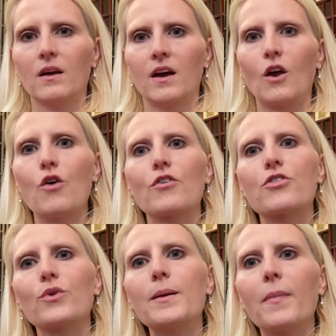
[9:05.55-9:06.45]
And over
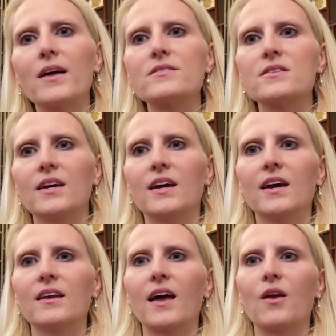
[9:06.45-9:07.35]
3 months
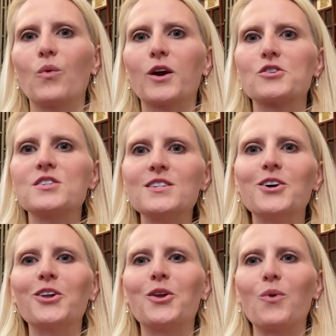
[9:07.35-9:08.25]
in, and we are
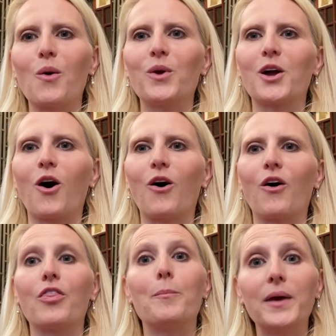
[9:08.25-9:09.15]
still in what we call
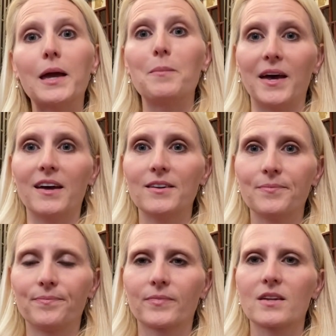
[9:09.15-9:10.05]
the big bed
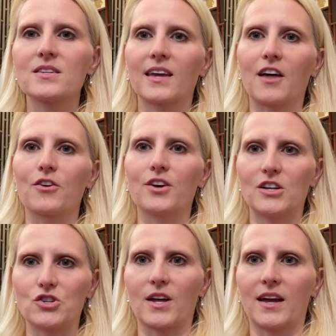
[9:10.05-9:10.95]
together
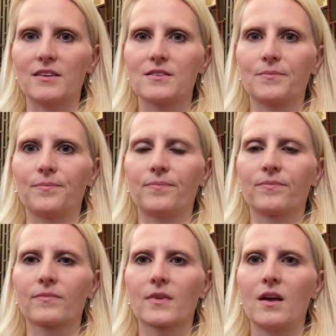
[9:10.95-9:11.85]
each night.
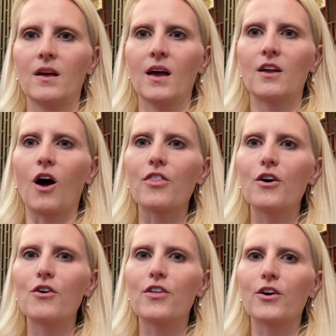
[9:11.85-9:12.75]
And
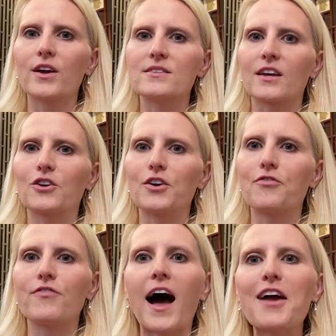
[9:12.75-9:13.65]
although there is a good
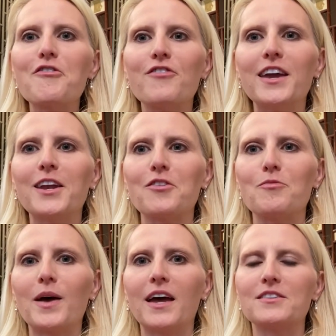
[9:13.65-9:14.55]
5 feet of
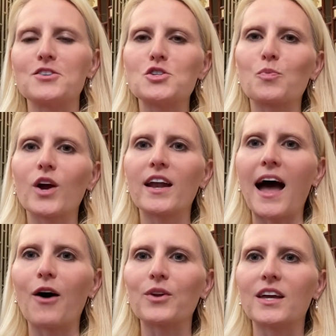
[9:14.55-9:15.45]
bed to spread
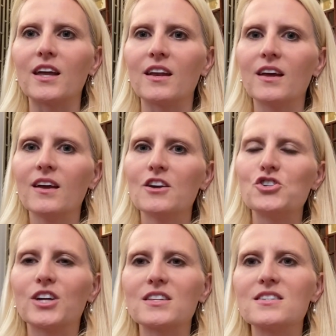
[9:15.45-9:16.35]
out in,
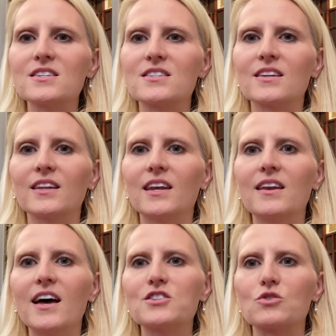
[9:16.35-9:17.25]
she consistently
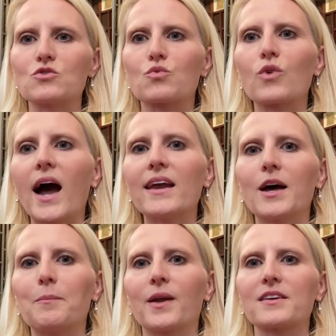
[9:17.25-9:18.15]
nestles right
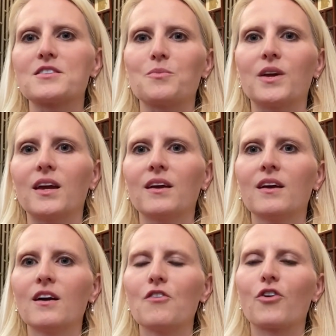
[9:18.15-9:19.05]
up next to me
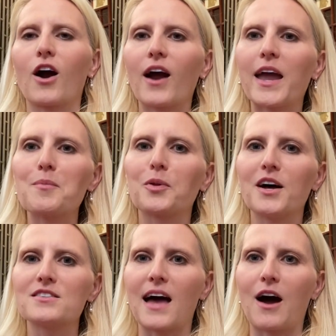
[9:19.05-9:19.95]
for our
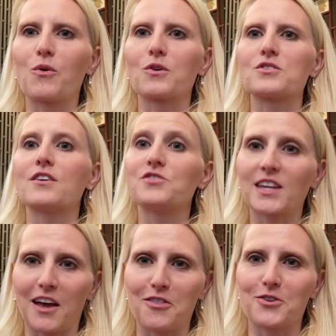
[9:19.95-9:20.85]
8+ hours of
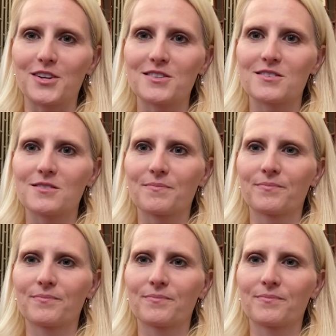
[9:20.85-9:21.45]
togetherness.